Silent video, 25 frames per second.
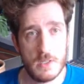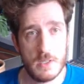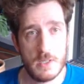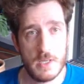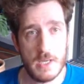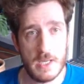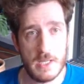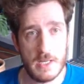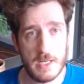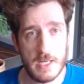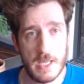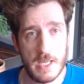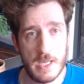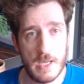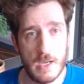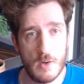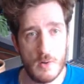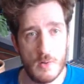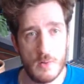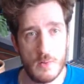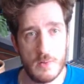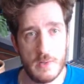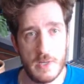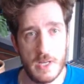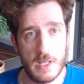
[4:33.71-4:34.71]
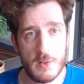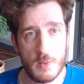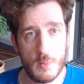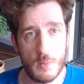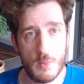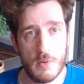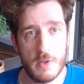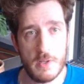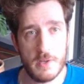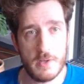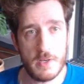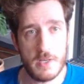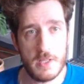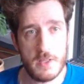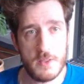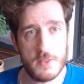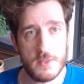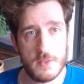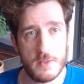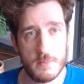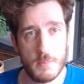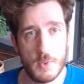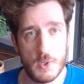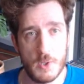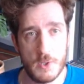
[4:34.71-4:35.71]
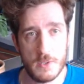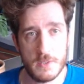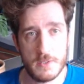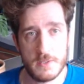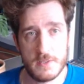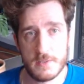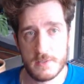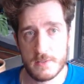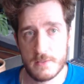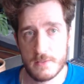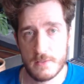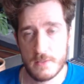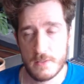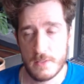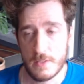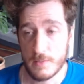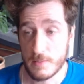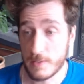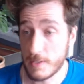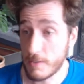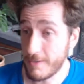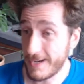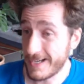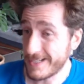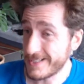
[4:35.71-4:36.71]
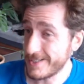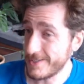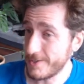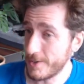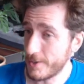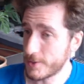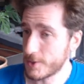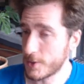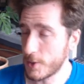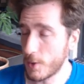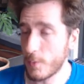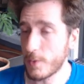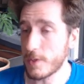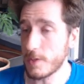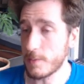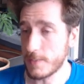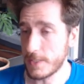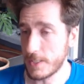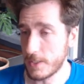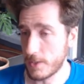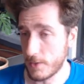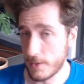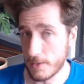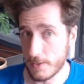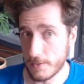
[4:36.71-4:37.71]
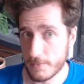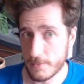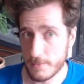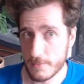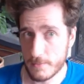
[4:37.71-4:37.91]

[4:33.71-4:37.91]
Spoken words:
And now that we're underneath the birds, they're actually not going to be heard.